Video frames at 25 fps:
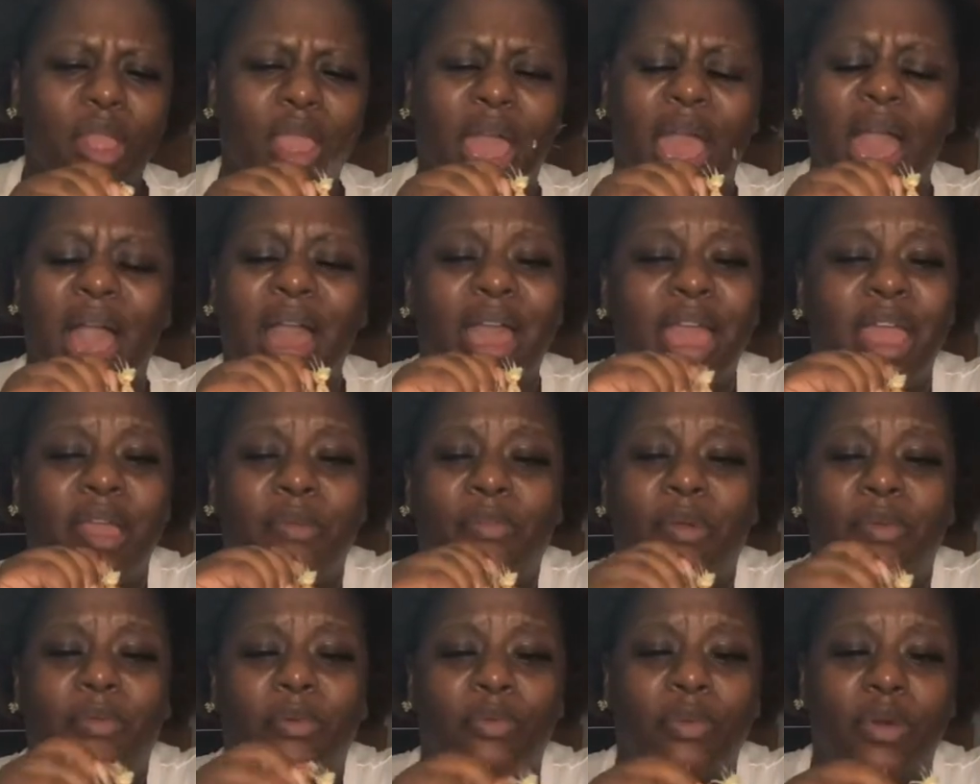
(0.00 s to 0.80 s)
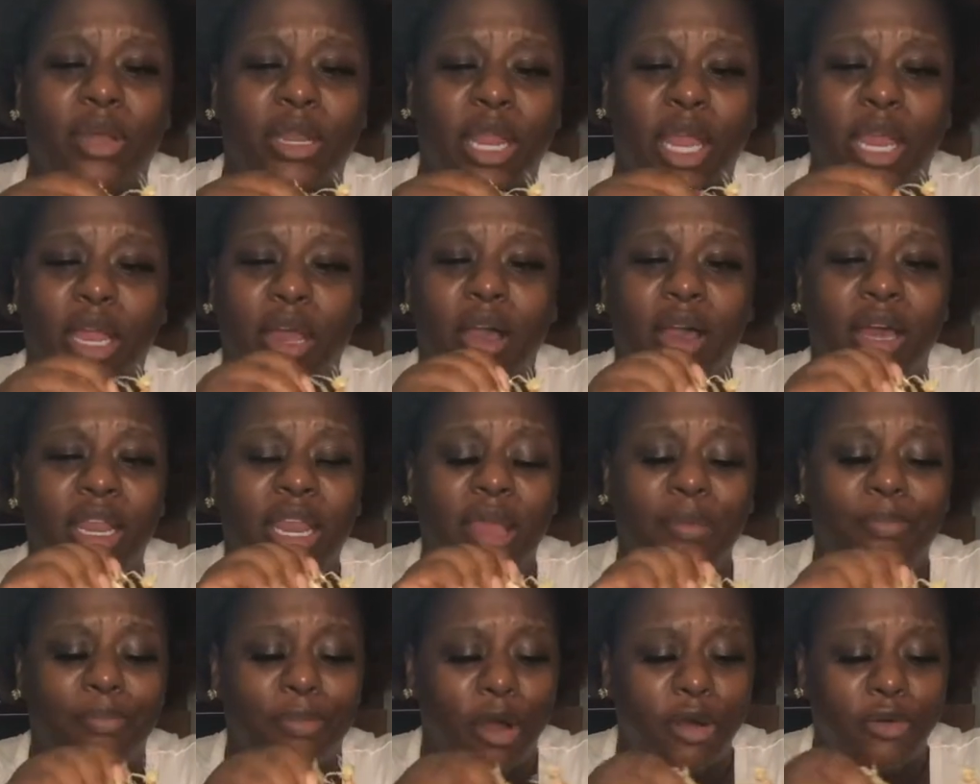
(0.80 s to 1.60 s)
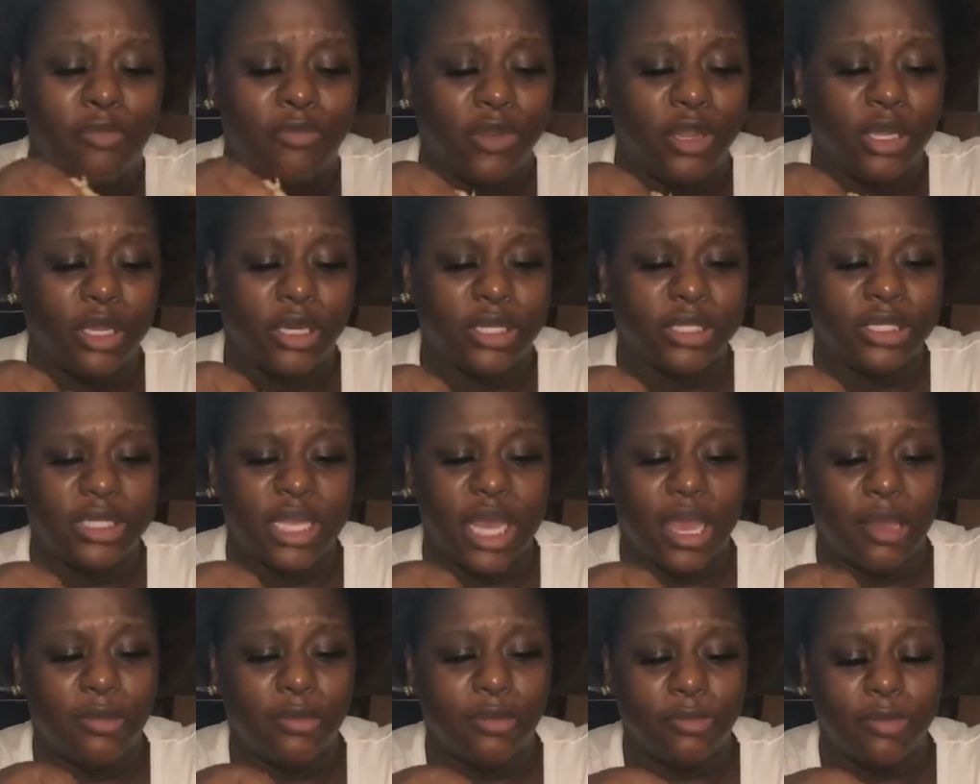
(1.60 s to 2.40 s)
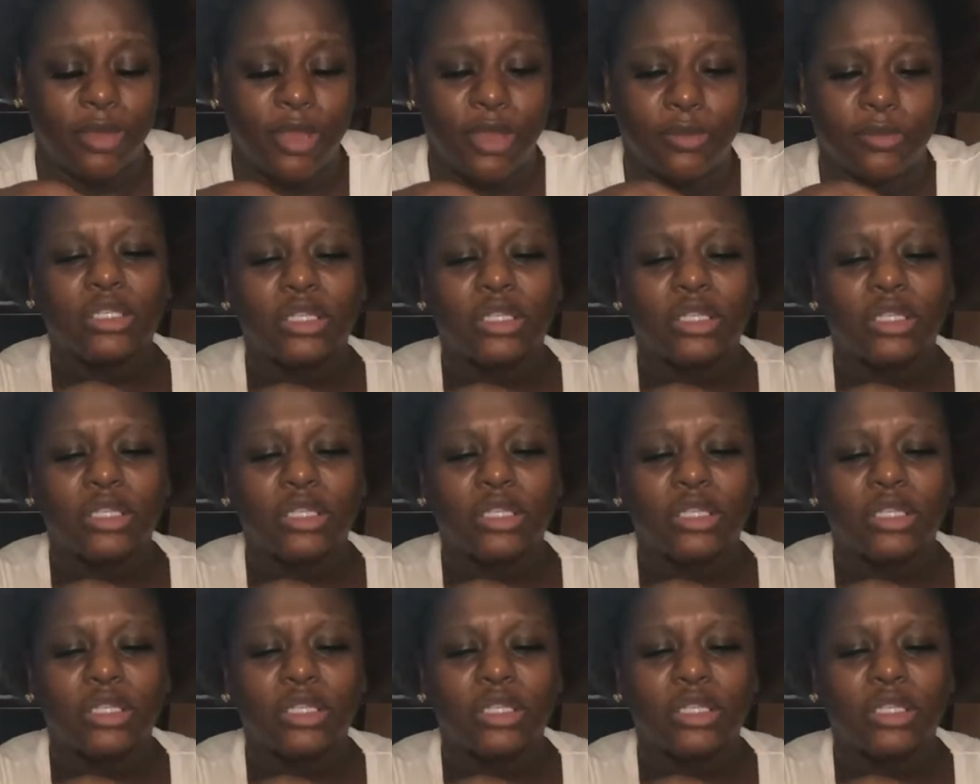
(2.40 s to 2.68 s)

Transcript: I can't remember what they call. They both look the same to me.